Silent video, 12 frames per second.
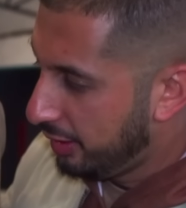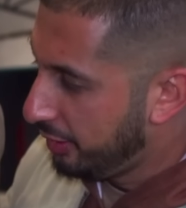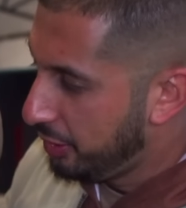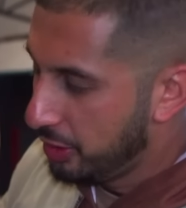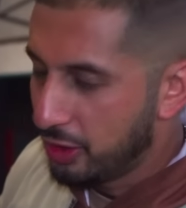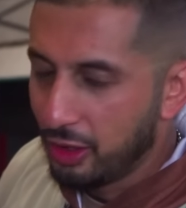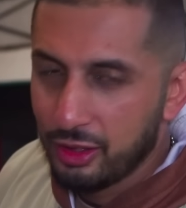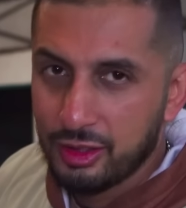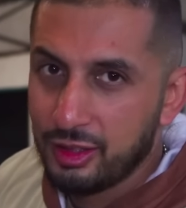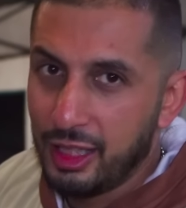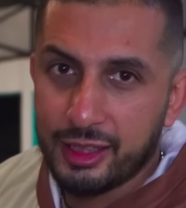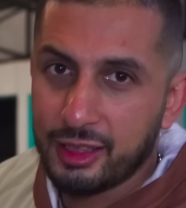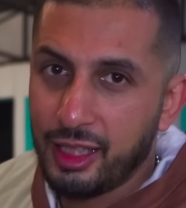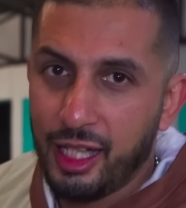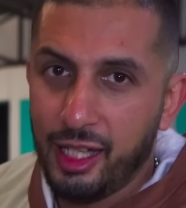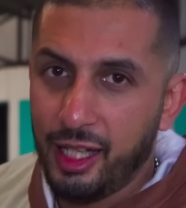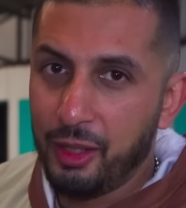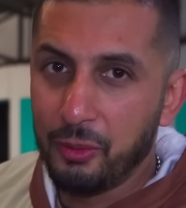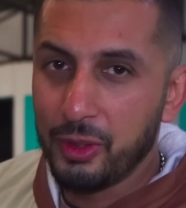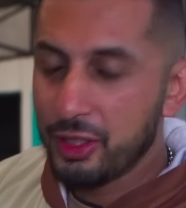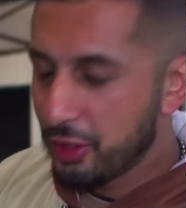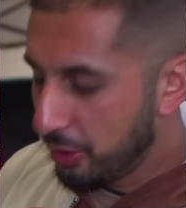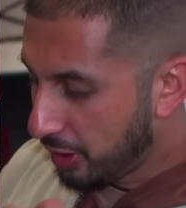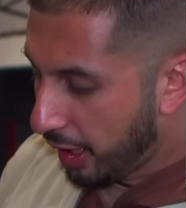Yo, like I
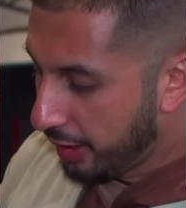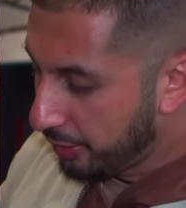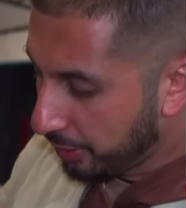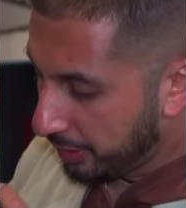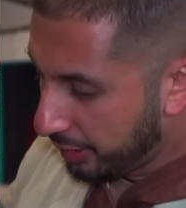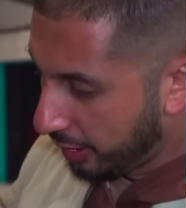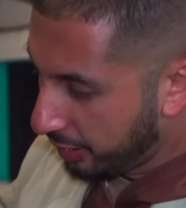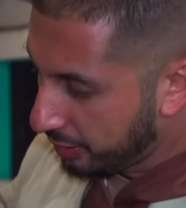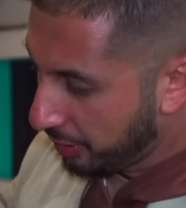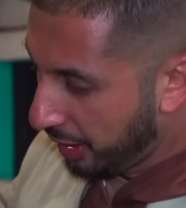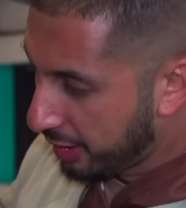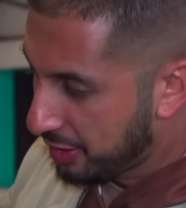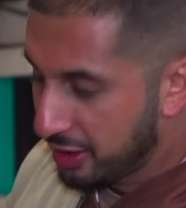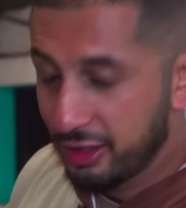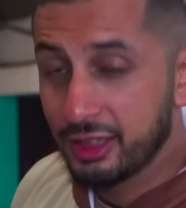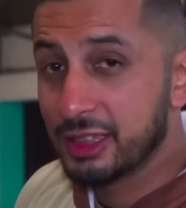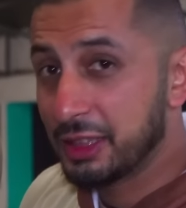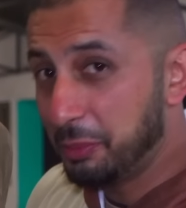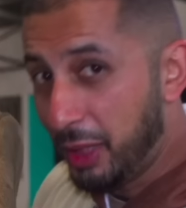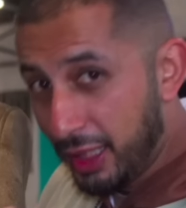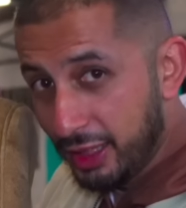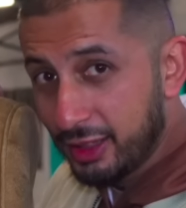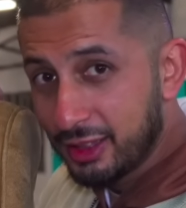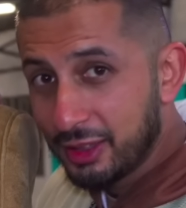wish you guys were here to actually
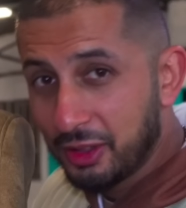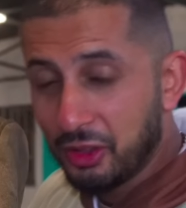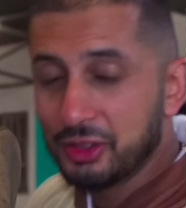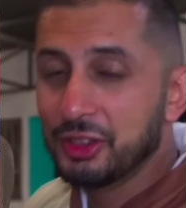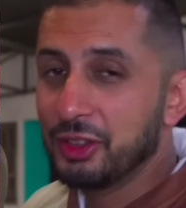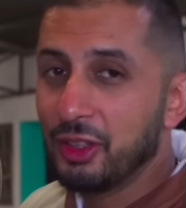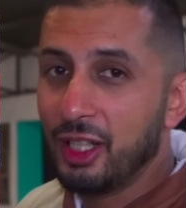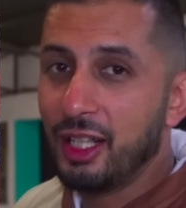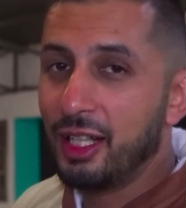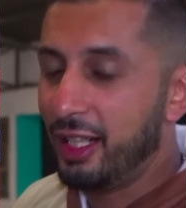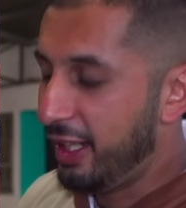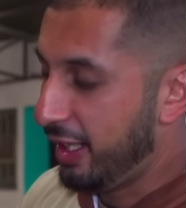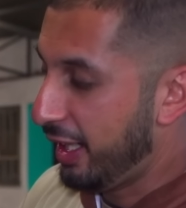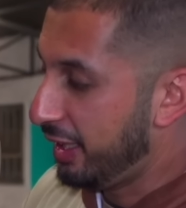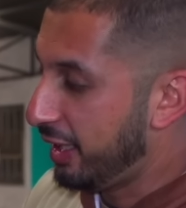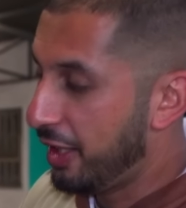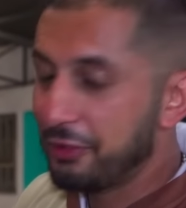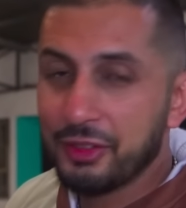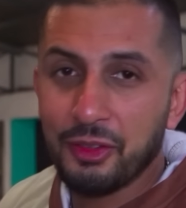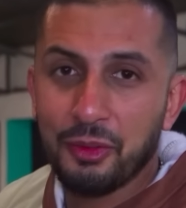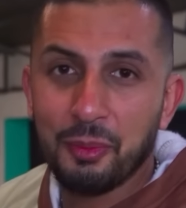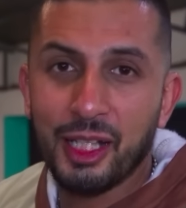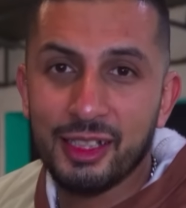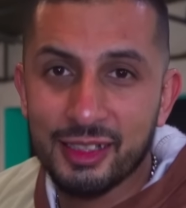smell it, because you know I love to
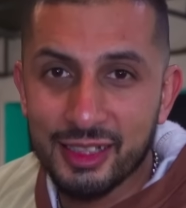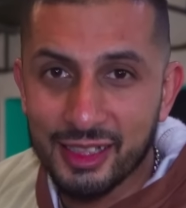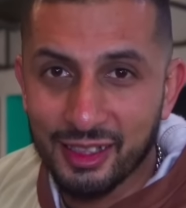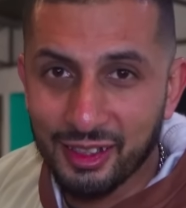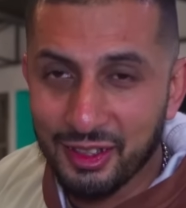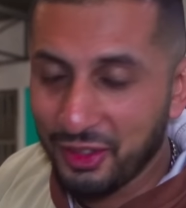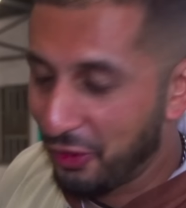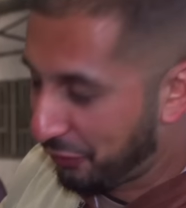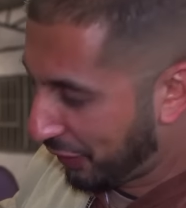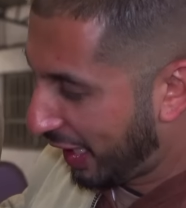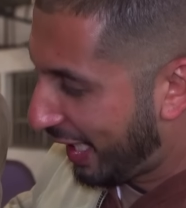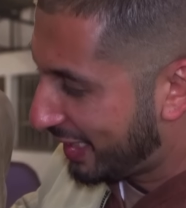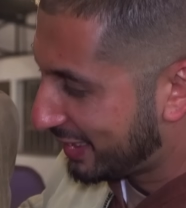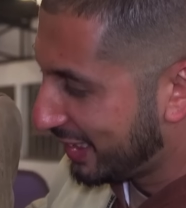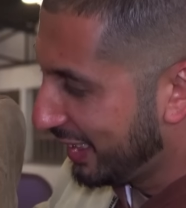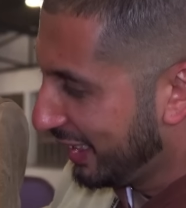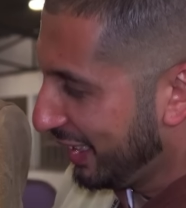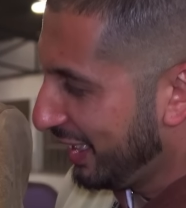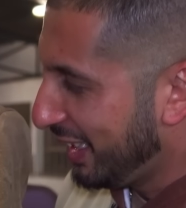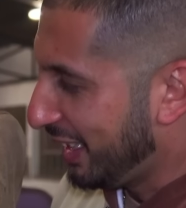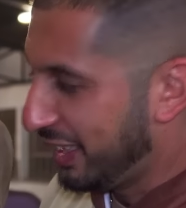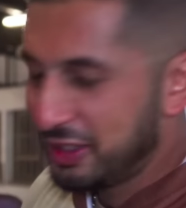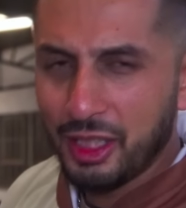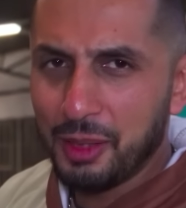smell interiors of cars,
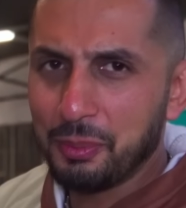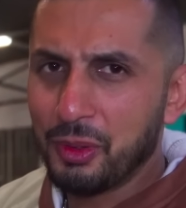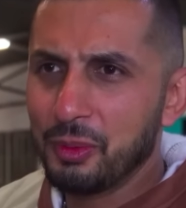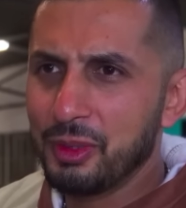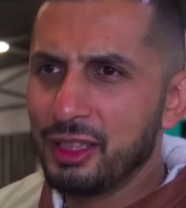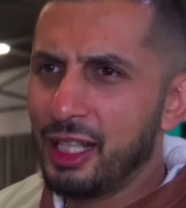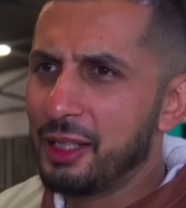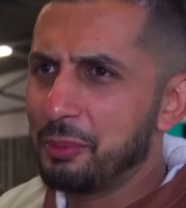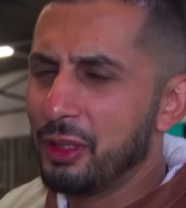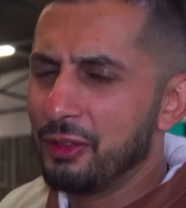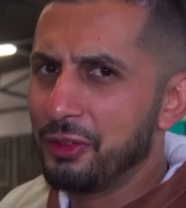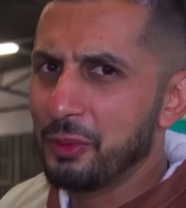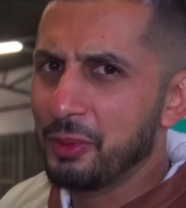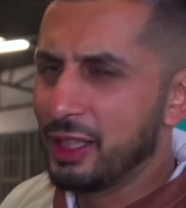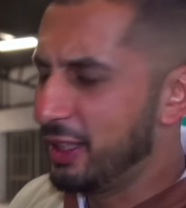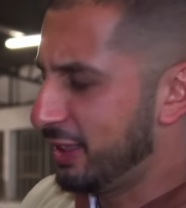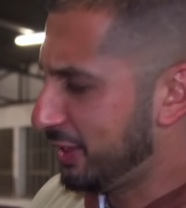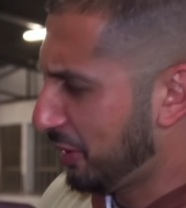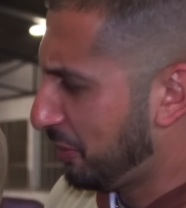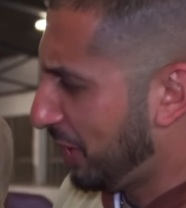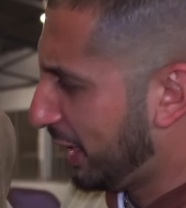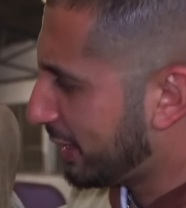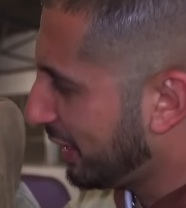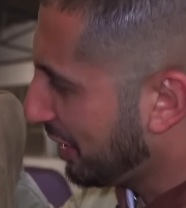and that's why I probably like perfume in it so
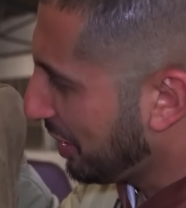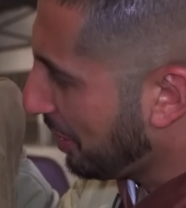much.